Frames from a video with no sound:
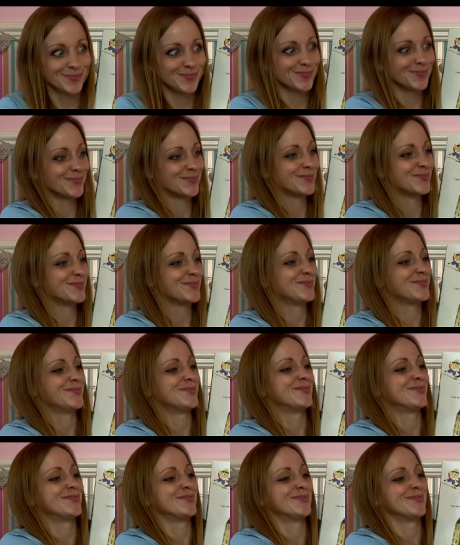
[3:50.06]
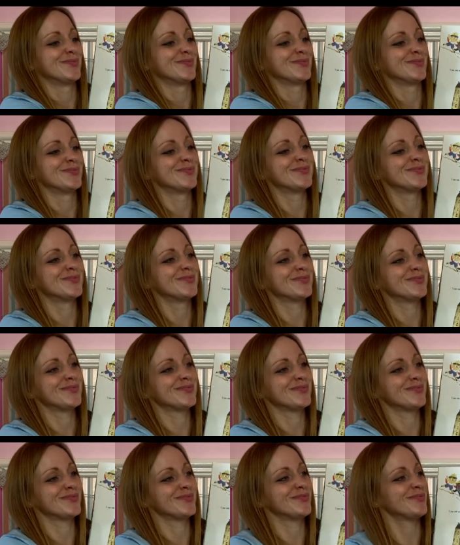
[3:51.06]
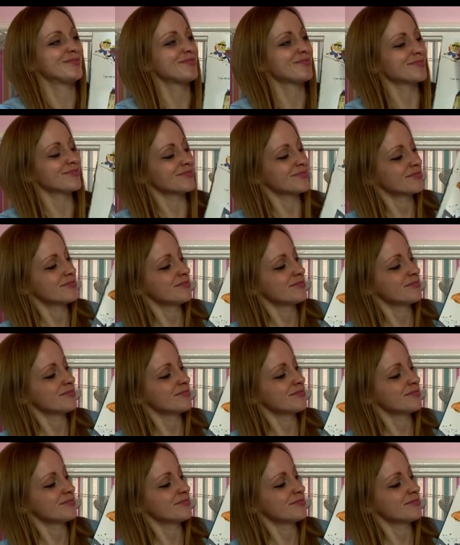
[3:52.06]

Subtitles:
No one is speaking in this clip.